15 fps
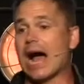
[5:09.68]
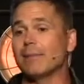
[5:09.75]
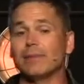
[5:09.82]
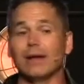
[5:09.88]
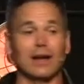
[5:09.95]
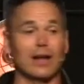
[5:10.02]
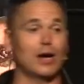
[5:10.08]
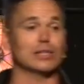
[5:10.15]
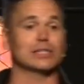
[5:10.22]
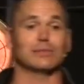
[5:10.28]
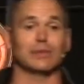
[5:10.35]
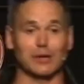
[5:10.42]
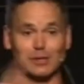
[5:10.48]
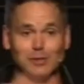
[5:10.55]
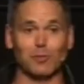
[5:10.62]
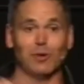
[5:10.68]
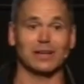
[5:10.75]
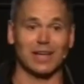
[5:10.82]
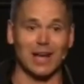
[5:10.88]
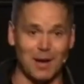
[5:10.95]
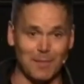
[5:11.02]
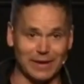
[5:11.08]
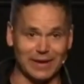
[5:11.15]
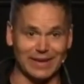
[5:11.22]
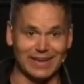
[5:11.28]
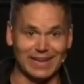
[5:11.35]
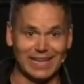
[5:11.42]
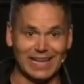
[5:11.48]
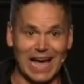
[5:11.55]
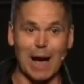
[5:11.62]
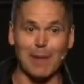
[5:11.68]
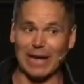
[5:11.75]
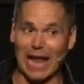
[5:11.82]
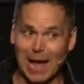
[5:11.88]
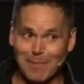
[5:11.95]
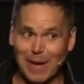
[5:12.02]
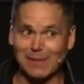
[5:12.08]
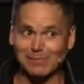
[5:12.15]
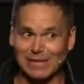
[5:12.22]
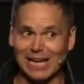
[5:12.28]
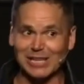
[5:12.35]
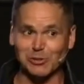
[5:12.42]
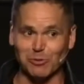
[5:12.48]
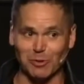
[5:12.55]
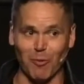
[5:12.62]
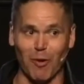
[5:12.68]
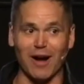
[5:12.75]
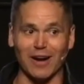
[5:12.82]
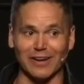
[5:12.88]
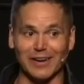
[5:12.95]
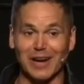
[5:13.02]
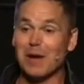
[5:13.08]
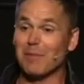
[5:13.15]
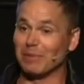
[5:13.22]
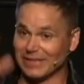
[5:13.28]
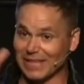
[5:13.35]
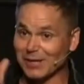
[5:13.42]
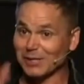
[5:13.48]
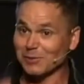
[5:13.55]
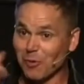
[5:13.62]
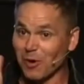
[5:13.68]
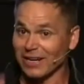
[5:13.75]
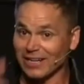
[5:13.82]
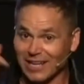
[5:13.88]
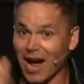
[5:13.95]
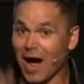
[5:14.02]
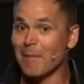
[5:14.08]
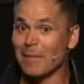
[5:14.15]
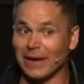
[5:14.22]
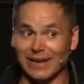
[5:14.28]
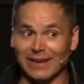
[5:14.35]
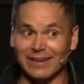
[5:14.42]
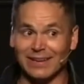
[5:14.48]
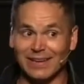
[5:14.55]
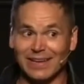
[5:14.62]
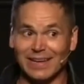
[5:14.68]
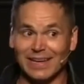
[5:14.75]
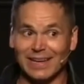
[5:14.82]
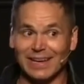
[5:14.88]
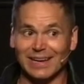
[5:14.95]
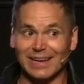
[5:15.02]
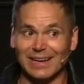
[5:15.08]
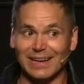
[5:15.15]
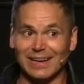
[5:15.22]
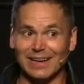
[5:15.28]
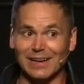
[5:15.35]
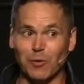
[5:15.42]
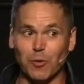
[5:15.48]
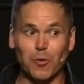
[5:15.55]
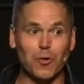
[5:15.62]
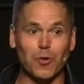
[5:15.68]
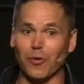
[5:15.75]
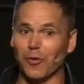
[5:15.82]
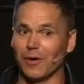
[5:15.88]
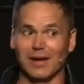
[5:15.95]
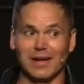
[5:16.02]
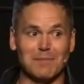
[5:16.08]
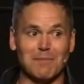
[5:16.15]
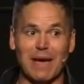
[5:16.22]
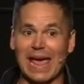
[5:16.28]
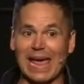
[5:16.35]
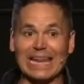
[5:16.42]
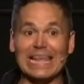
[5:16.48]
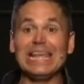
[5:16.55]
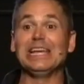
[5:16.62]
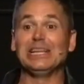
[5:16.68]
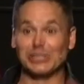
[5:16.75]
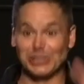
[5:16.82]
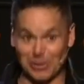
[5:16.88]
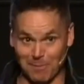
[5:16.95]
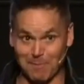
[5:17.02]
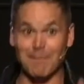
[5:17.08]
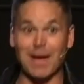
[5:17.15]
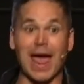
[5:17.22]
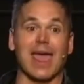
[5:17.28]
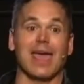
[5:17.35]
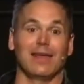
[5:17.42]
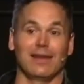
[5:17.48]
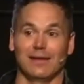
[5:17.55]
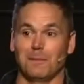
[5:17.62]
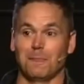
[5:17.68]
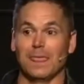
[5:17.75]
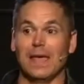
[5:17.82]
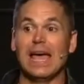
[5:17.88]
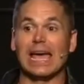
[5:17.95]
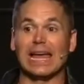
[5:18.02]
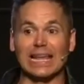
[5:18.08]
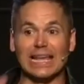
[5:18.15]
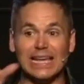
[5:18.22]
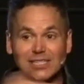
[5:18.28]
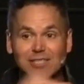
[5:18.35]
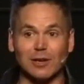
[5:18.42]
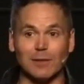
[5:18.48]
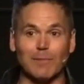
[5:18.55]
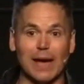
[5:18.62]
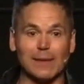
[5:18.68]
I'm not awesome. There's one coming. I mean, I baptize you with water, but there's one coming Whew, man, he's the man. And he's going to